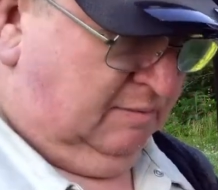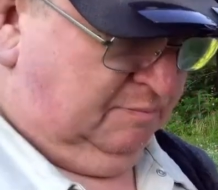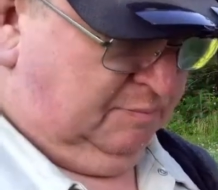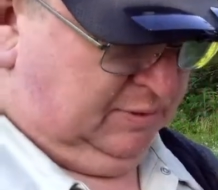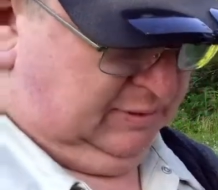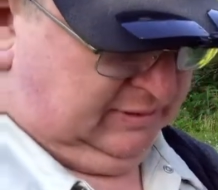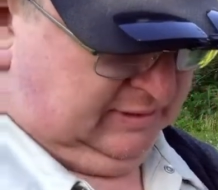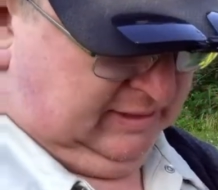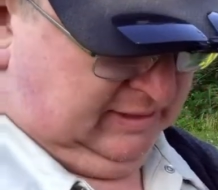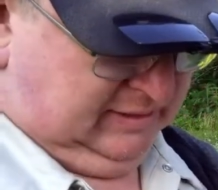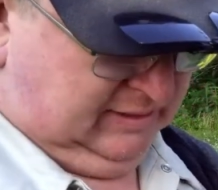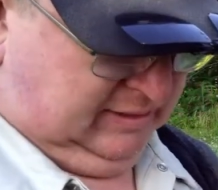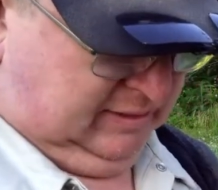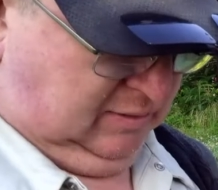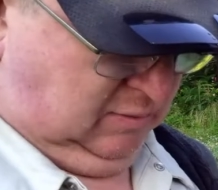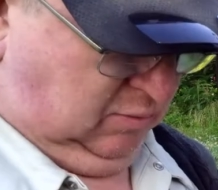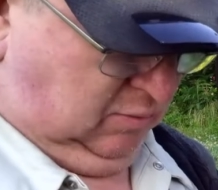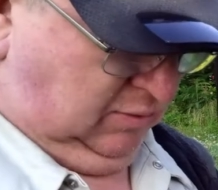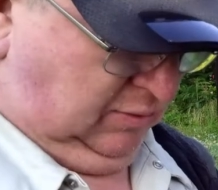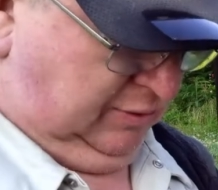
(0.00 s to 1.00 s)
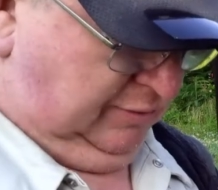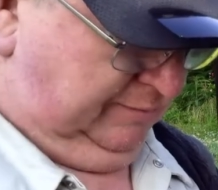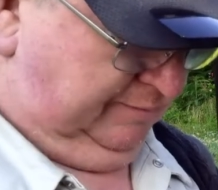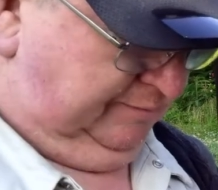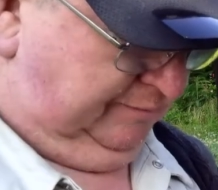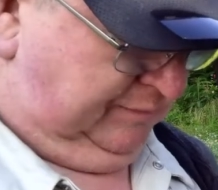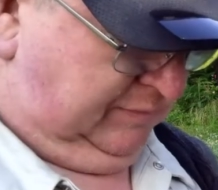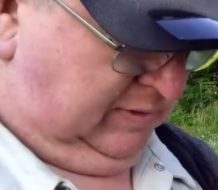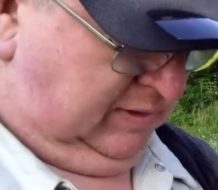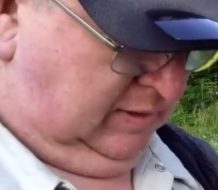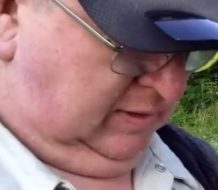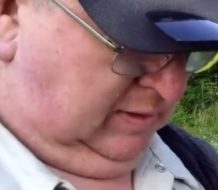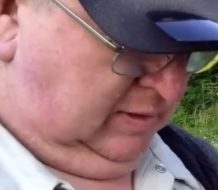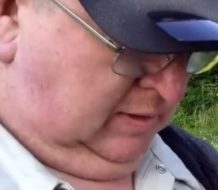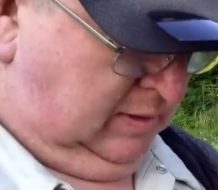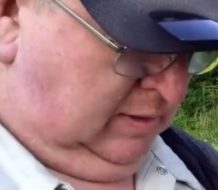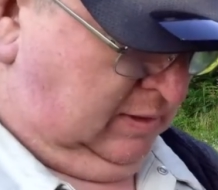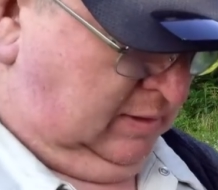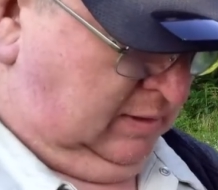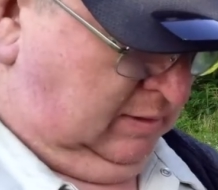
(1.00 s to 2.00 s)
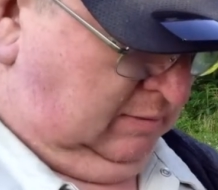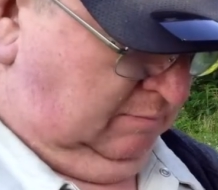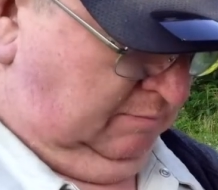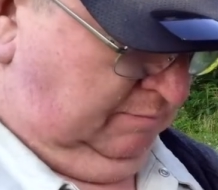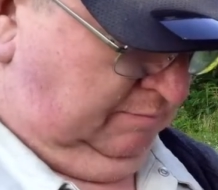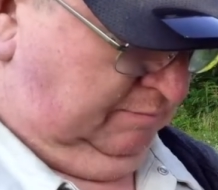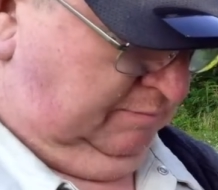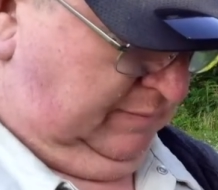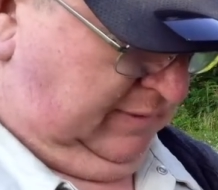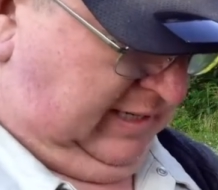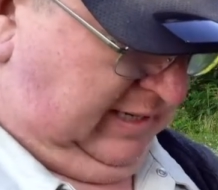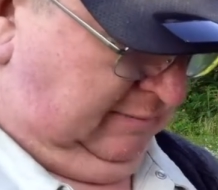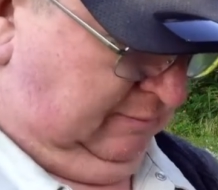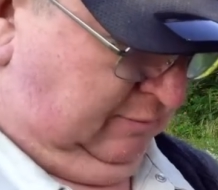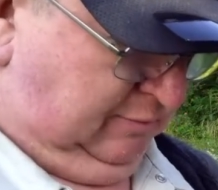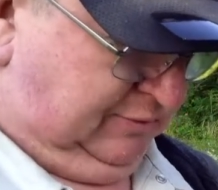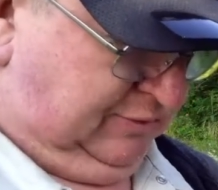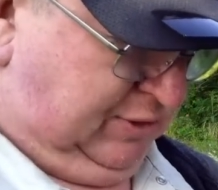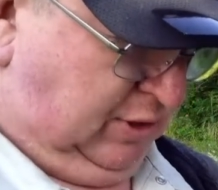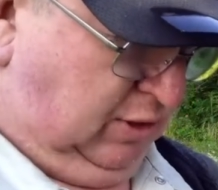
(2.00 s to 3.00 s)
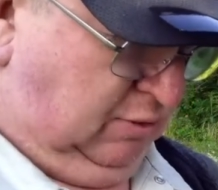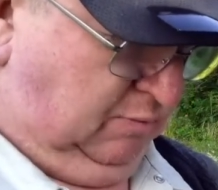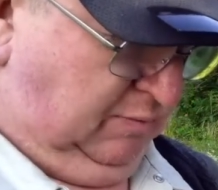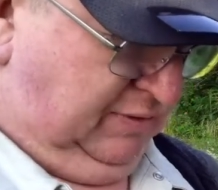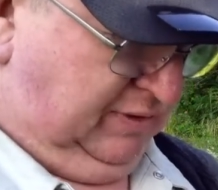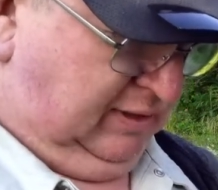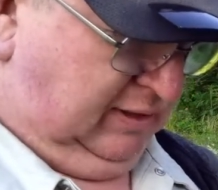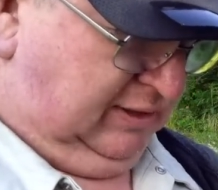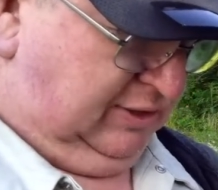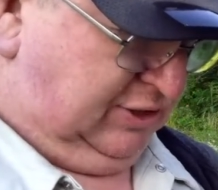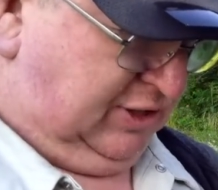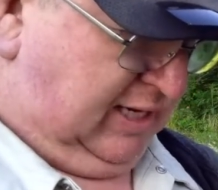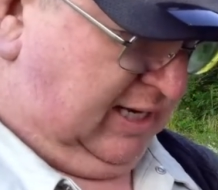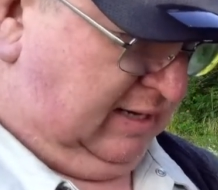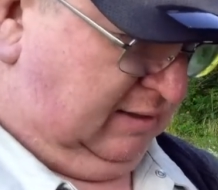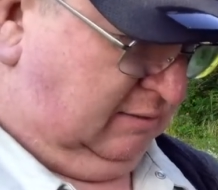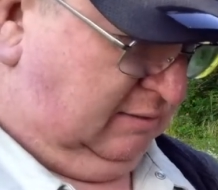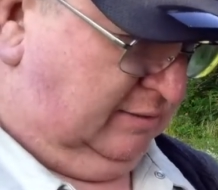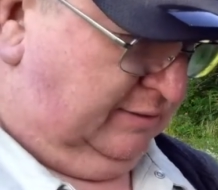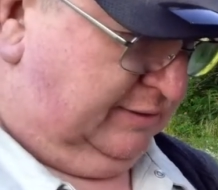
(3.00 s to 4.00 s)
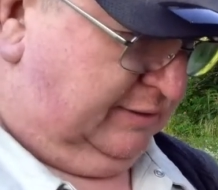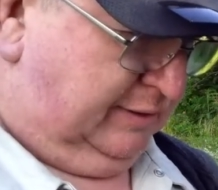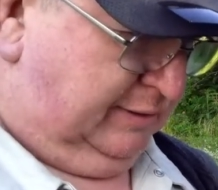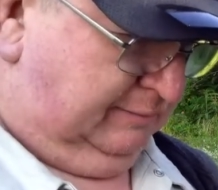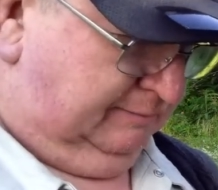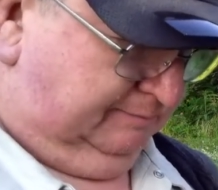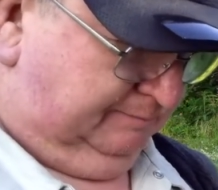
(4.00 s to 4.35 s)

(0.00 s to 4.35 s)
Put these in order. I'm going to start with the Leutschauers.